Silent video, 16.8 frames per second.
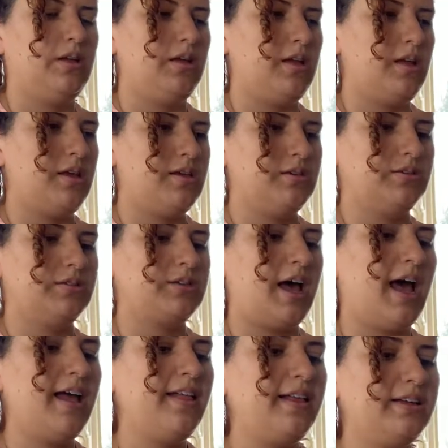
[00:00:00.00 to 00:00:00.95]
is,
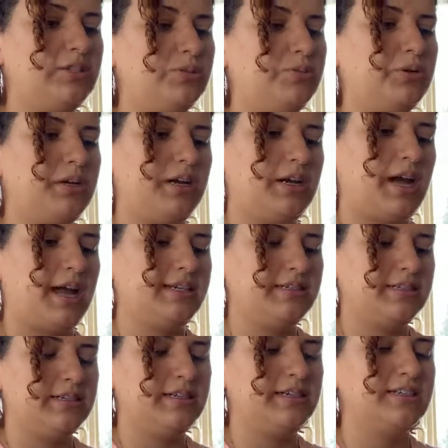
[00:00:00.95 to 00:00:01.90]
I like to put ice
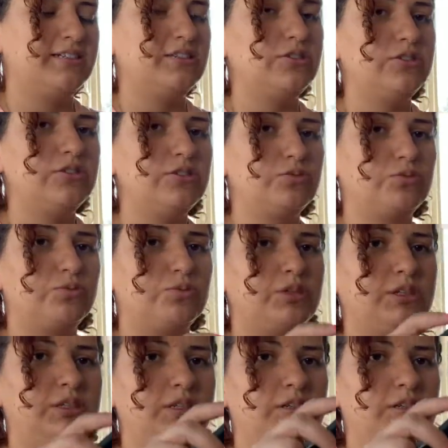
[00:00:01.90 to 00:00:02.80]
in it because this is really